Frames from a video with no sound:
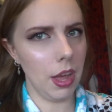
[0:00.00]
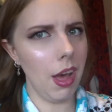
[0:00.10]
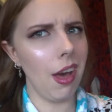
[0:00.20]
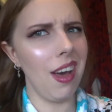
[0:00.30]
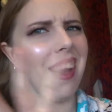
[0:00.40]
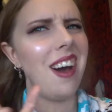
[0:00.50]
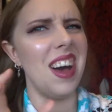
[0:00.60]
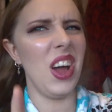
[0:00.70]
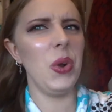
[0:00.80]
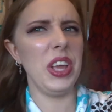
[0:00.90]

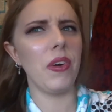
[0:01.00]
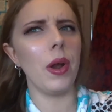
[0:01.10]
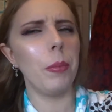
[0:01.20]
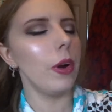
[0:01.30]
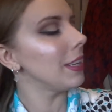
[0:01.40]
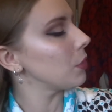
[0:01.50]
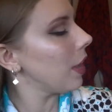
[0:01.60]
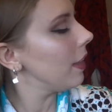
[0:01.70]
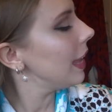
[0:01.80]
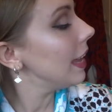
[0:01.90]
Holy grail product
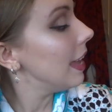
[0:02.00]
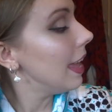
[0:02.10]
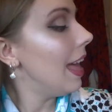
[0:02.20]
right there.